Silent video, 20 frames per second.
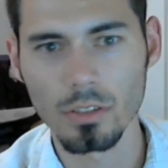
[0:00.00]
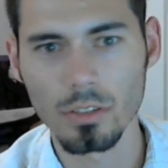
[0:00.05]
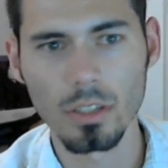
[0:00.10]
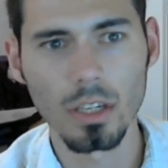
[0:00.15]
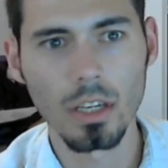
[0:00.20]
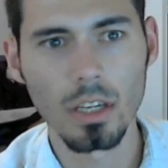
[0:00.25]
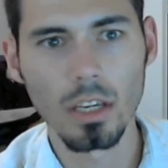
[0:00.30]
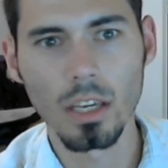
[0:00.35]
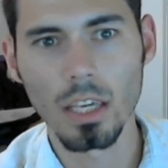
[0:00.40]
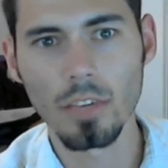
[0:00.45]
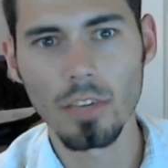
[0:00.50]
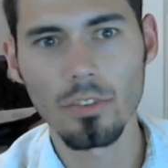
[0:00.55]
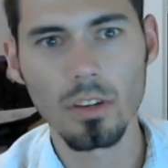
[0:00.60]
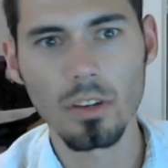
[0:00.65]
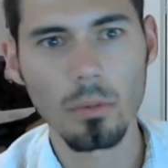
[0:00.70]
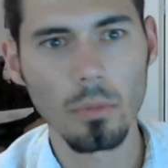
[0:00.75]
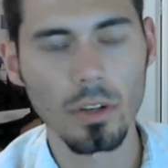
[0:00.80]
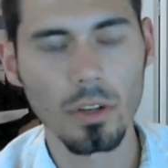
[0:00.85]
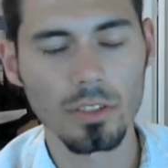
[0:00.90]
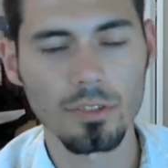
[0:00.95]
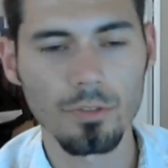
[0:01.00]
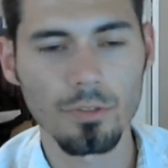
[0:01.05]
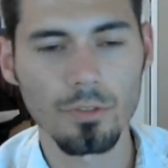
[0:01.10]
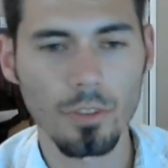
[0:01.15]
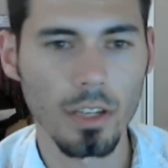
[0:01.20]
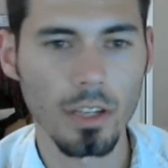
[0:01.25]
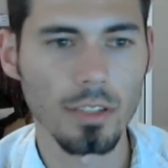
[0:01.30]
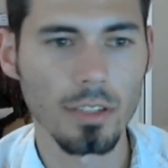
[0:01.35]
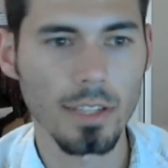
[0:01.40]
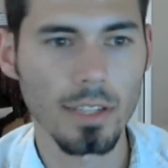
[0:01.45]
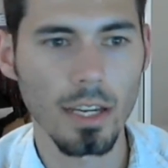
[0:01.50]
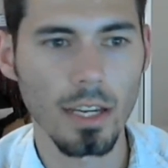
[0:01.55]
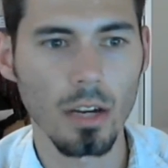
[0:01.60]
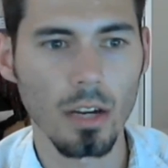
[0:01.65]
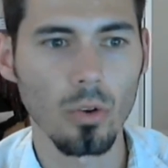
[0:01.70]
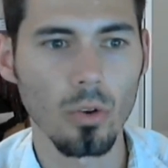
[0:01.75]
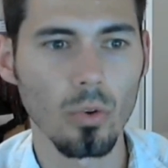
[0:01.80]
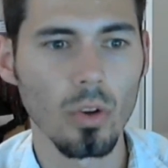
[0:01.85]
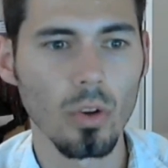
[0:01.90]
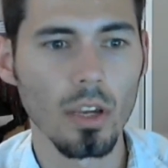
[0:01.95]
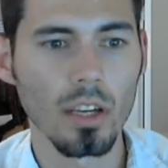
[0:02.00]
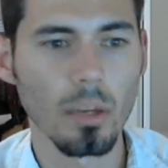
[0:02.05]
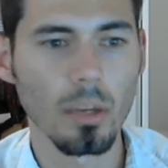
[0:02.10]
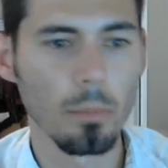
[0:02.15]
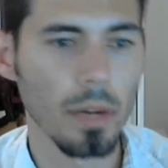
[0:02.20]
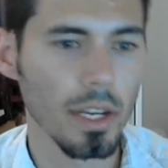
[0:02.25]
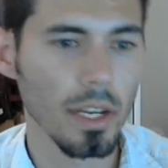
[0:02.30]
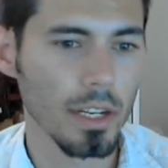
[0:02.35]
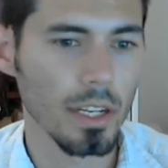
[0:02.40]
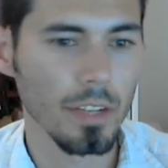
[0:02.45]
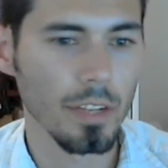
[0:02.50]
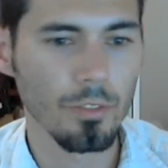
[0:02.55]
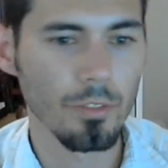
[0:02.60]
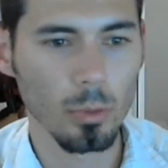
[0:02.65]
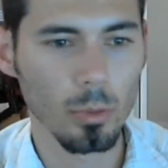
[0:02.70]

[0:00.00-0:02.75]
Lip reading: even amongst friends, how competitively